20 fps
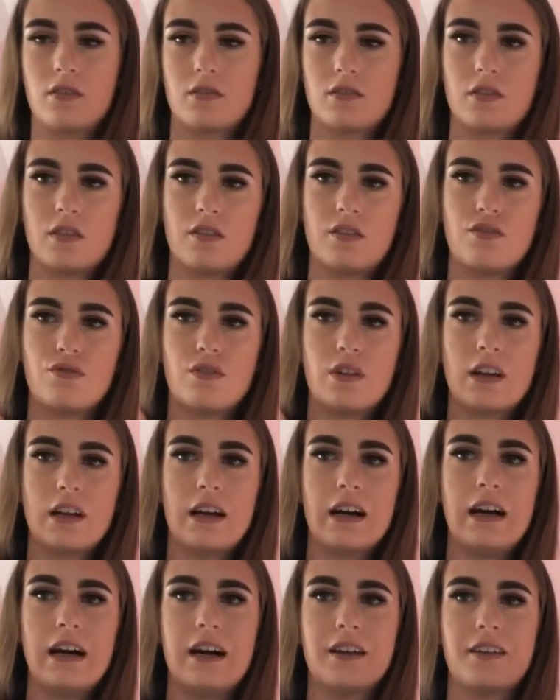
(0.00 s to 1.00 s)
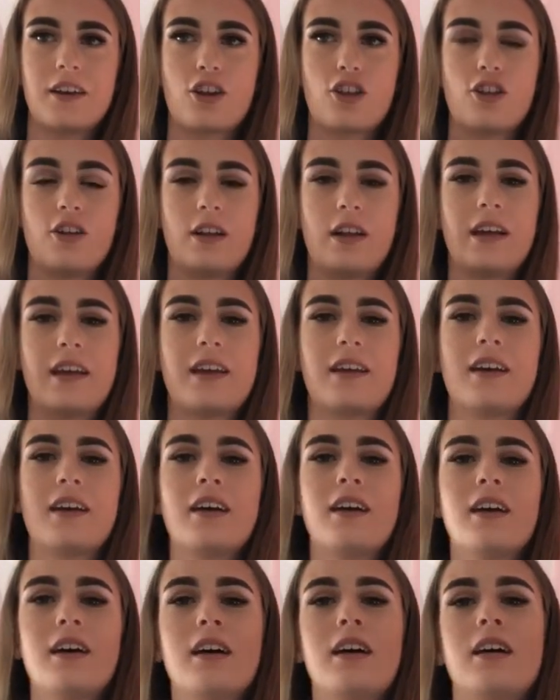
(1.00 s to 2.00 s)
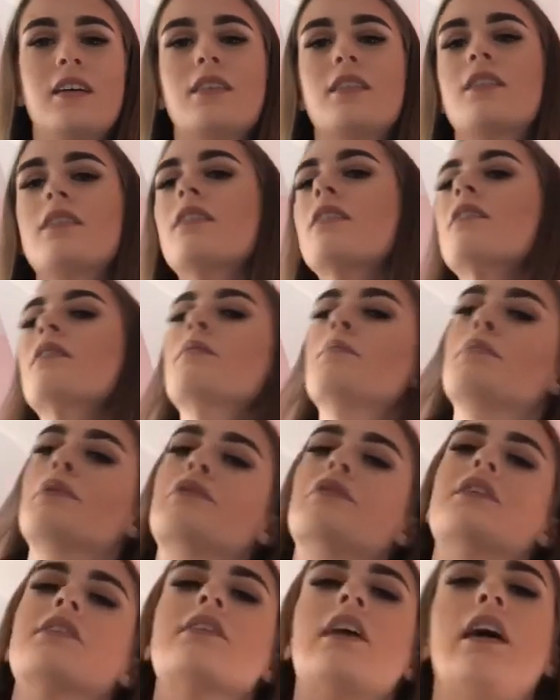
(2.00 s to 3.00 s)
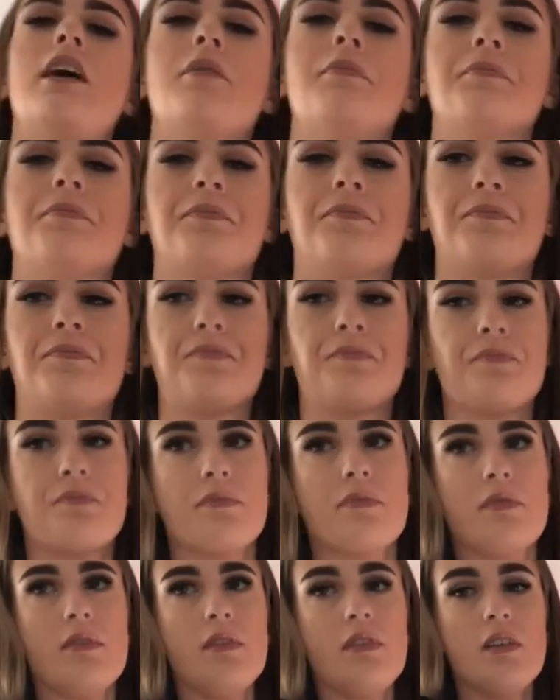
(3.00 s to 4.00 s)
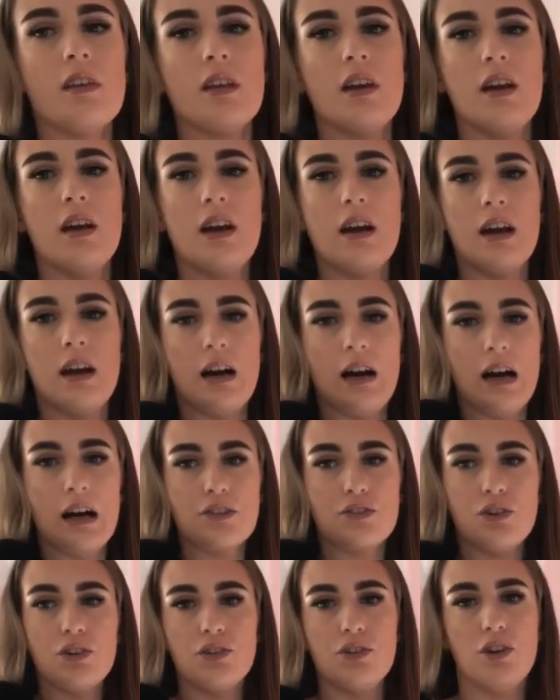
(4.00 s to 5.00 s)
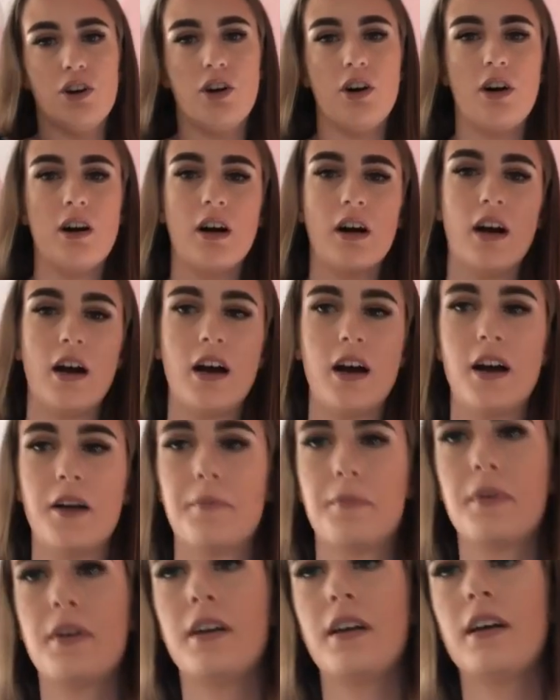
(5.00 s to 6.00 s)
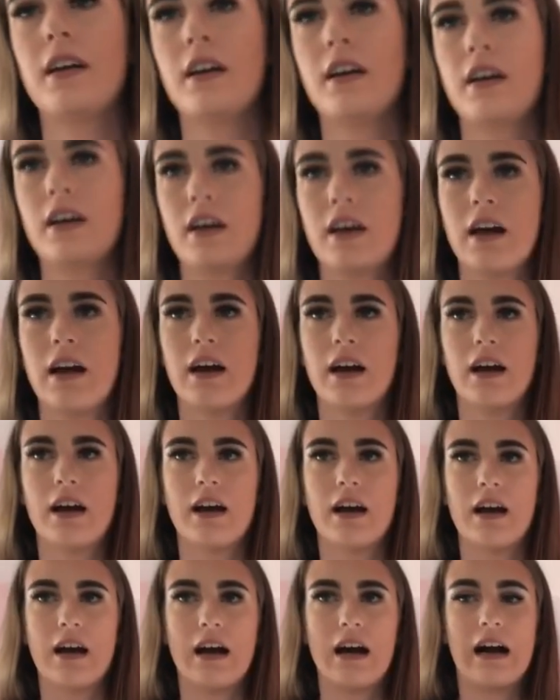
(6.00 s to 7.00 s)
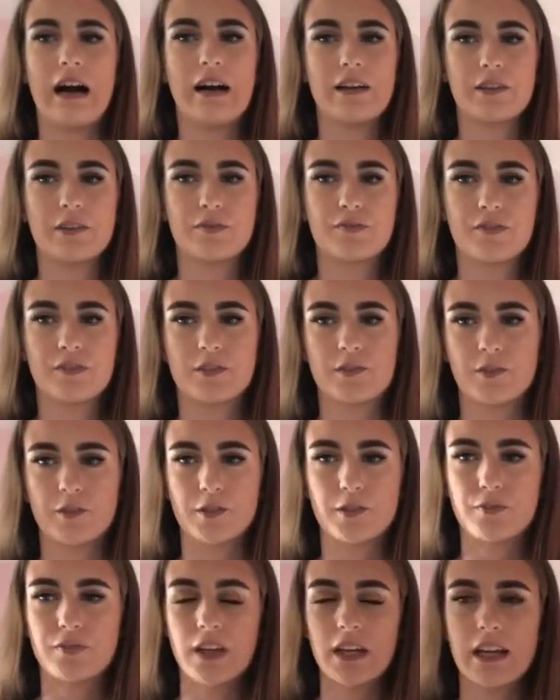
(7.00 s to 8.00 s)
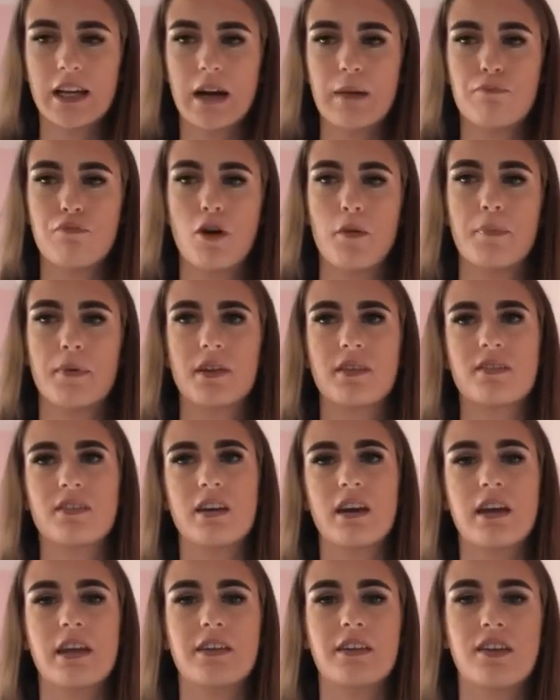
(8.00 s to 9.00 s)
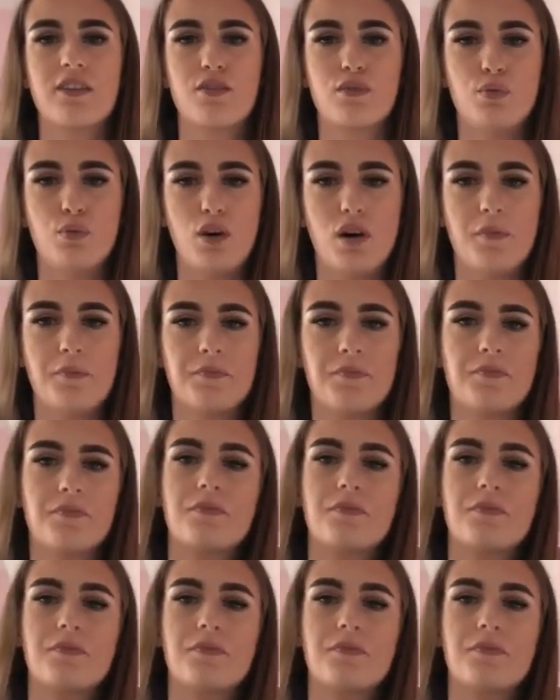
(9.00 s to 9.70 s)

This is really hard actually. Move it down. I don't know. Um, I think I'll probably say this one.